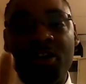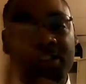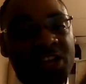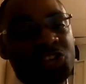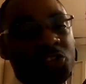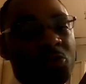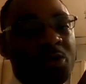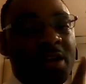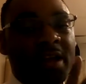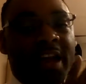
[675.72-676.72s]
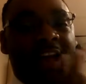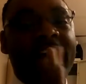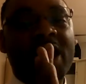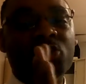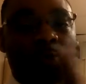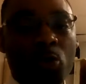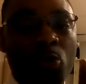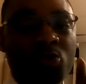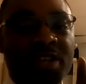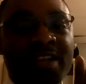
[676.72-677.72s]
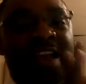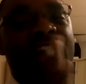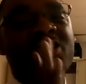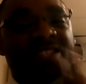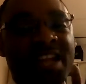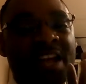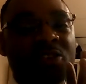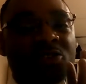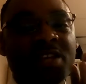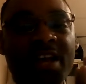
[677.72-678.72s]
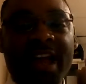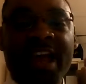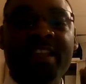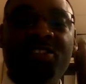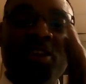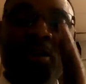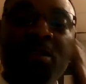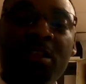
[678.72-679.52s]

Conditional it has rules and it has standards, and it's a